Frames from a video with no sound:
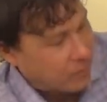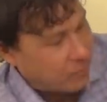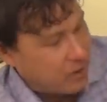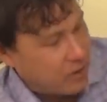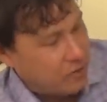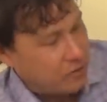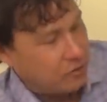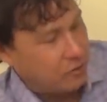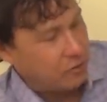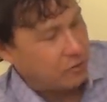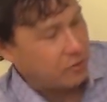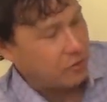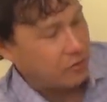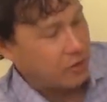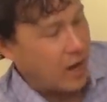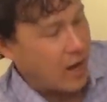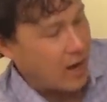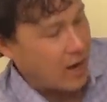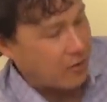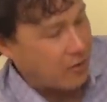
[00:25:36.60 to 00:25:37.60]
green
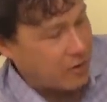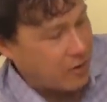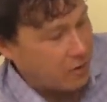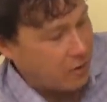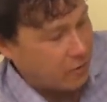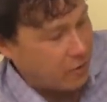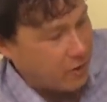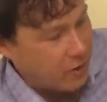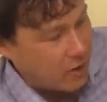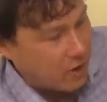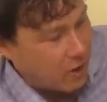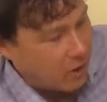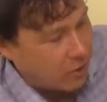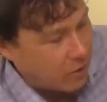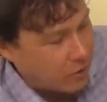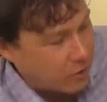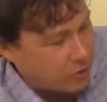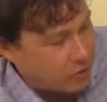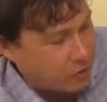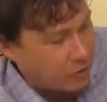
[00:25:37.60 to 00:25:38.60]
juices, higher yield than
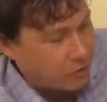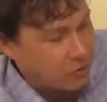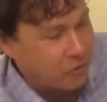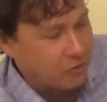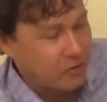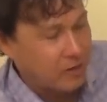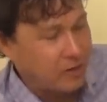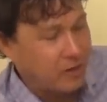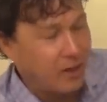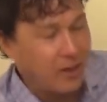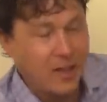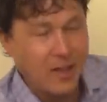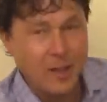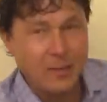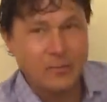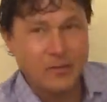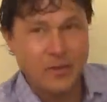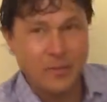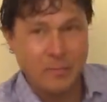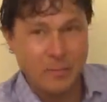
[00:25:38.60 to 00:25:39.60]
other juicers it
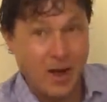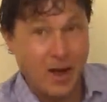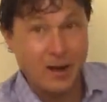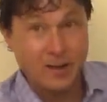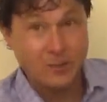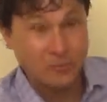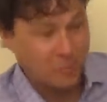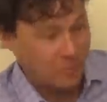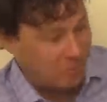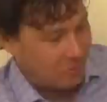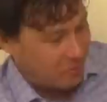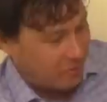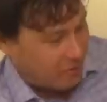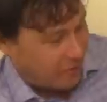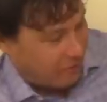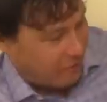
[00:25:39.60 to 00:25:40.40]
claims on the box. Well, we're going to